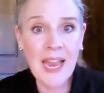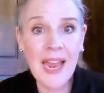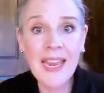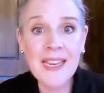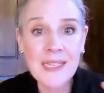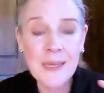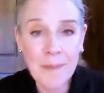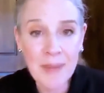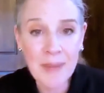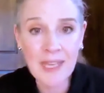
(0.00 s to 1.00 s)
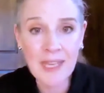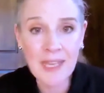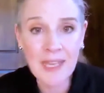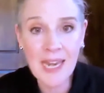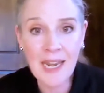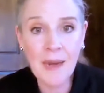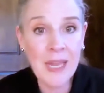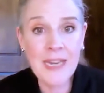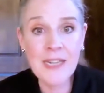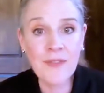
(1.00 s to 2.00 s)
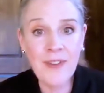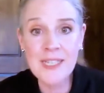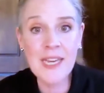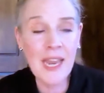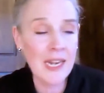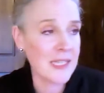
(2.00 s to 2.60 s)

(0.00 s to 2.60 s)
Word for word: I had debilitating plantar fasciitis